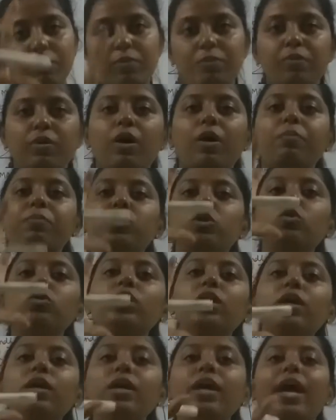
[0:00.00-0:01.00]
Up to
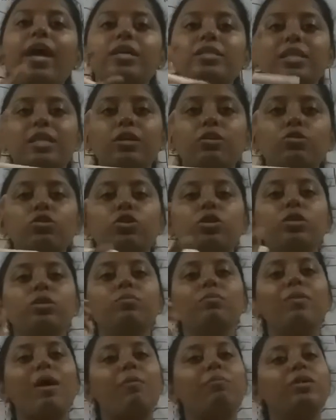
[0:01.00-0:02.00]
the execution,
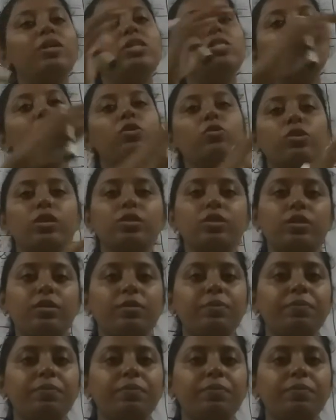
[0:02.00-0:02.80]
memory is allocated.